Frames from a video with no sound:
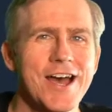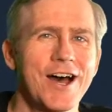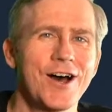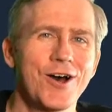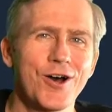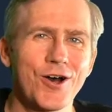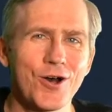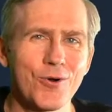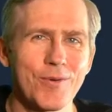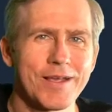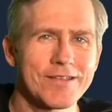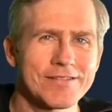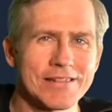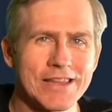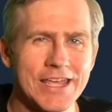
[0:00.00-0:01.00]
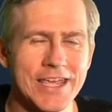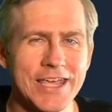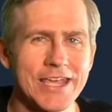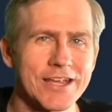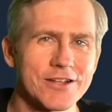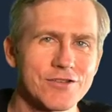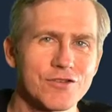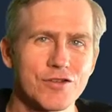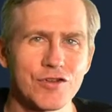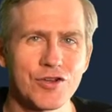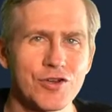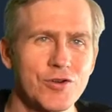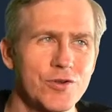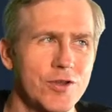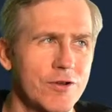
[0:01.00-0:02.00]
Always link
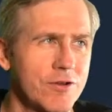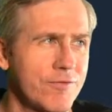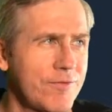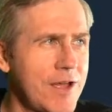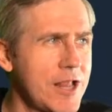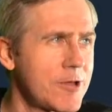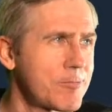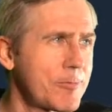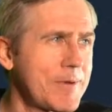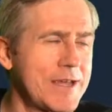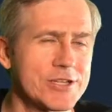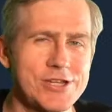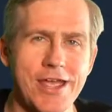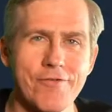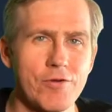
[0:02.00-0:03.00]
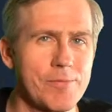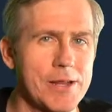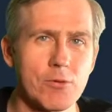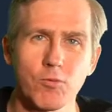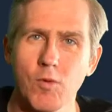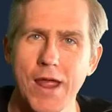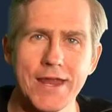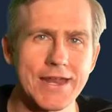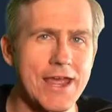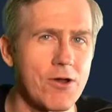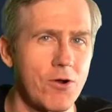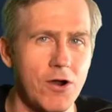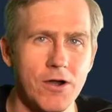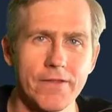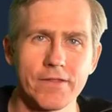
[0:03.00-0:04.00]
to your developer page. Everybody, right now,
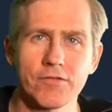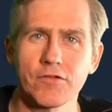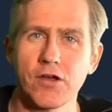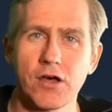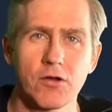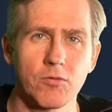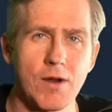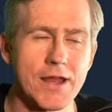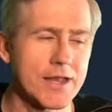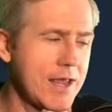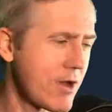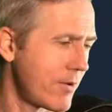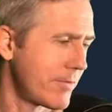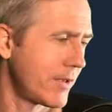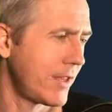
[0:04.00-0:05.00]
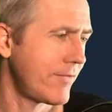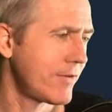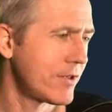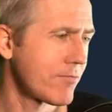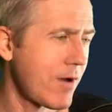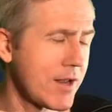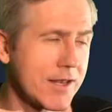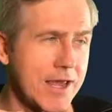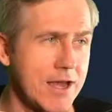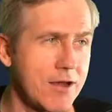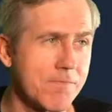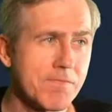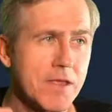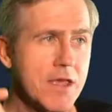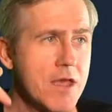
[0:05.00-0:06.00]
on this call, right now. I'm leaving right now.
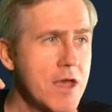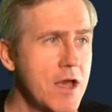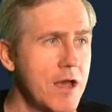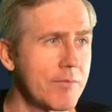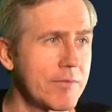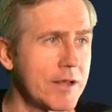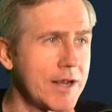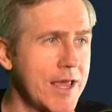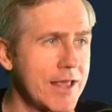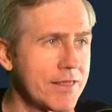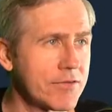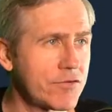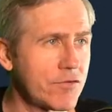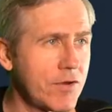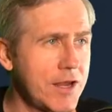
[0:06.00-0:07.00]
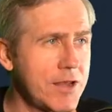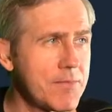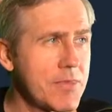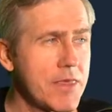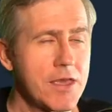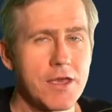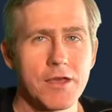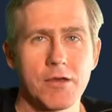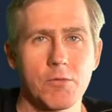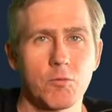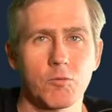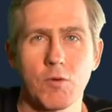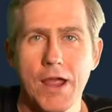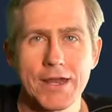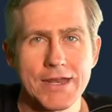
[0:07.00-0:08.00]
I'm going to end the stream.
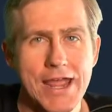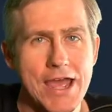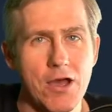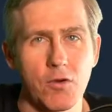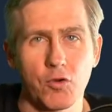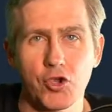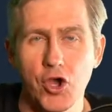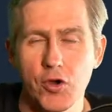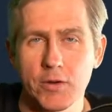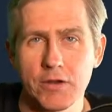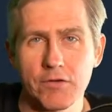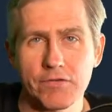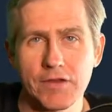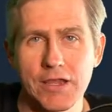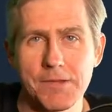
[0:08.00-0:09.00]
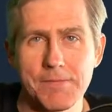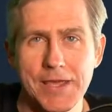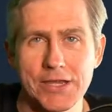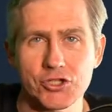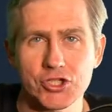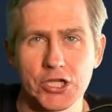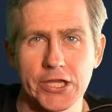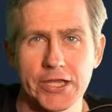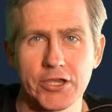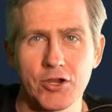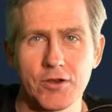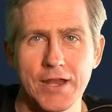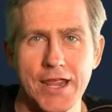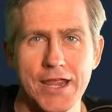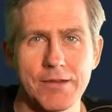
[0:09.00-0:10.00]
Right now, go to your Steam page. Click your
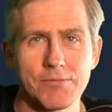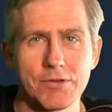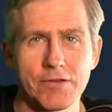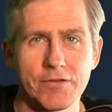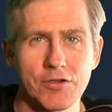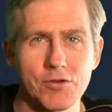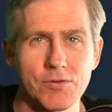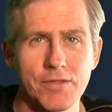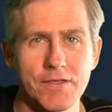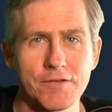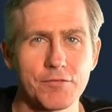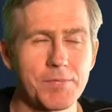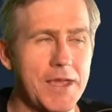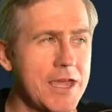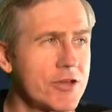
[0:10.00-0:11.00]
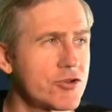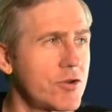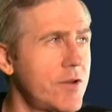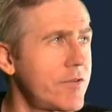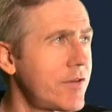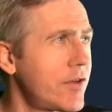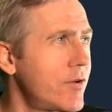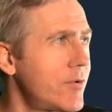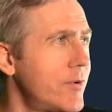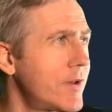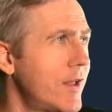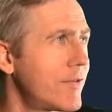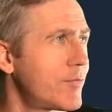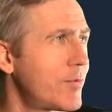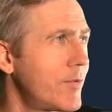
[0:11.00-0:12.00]
name. Does it go to this page or does it go to a
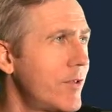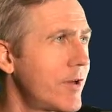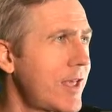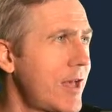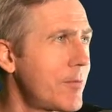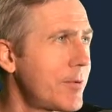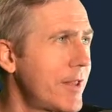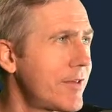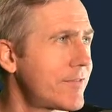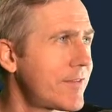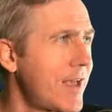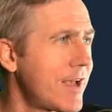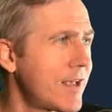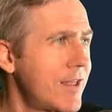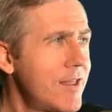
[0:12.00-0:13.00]
nice... Look how Playstack...